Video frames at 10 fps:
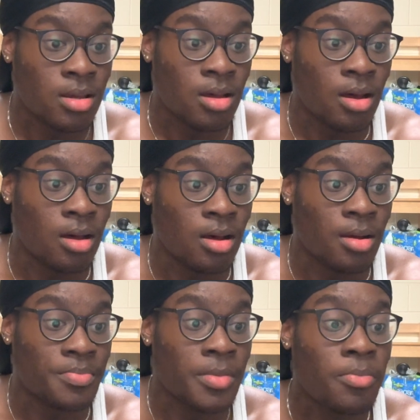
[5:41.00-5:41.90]

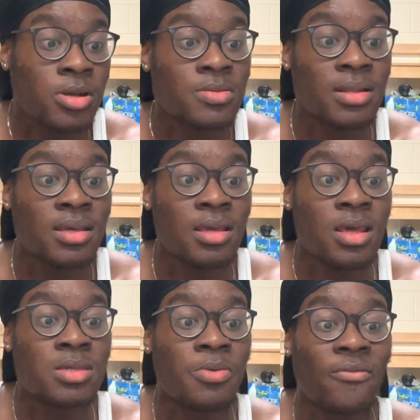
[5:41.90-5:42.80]
Pearl's writing
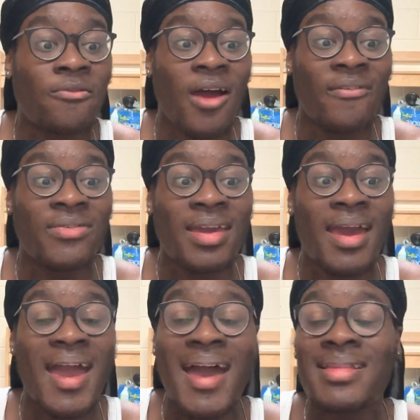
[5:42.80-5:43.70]
is both graphic
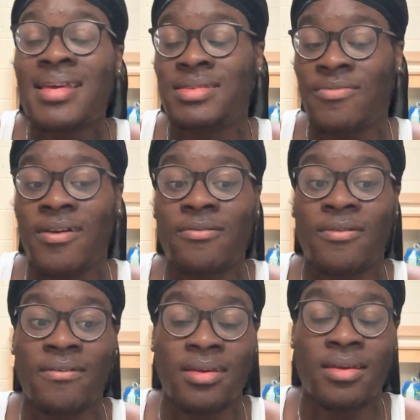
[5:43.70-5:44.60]
and it's very,
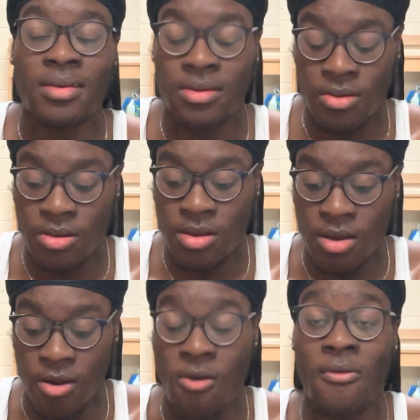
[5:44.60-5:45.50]
very
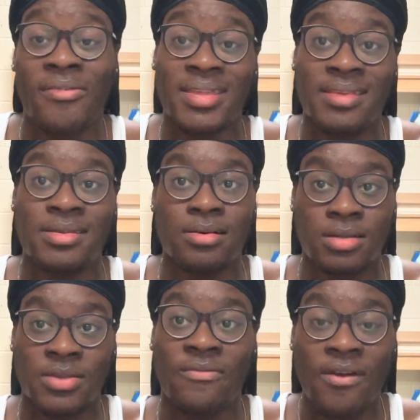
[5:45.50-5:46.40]
horrific detail.
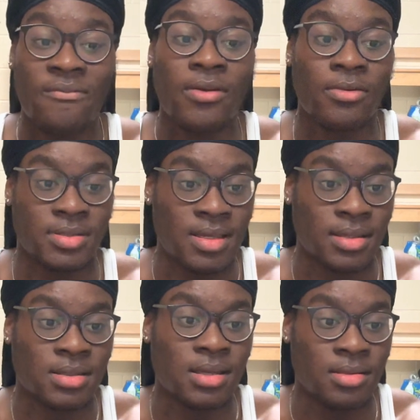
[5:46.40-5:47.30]
It's very, very
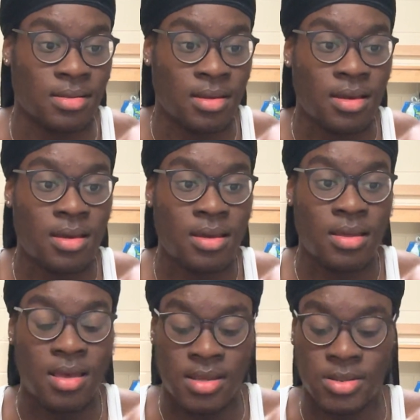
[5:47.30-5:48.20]
grotesque in
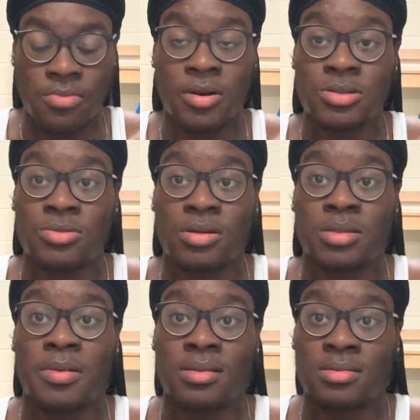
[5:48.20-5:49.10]
its emotional
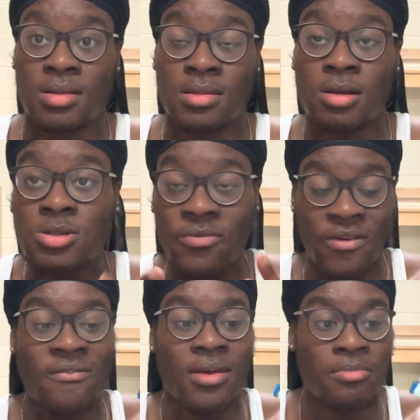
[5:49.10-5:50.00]
response. It's actually
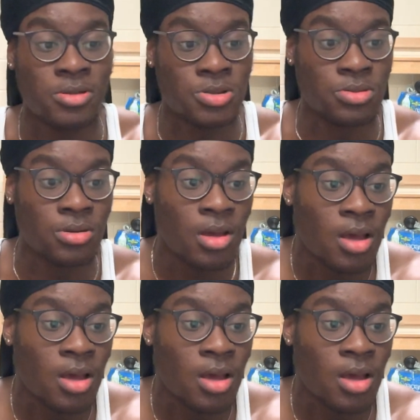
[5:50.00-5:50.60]
very, very emotional.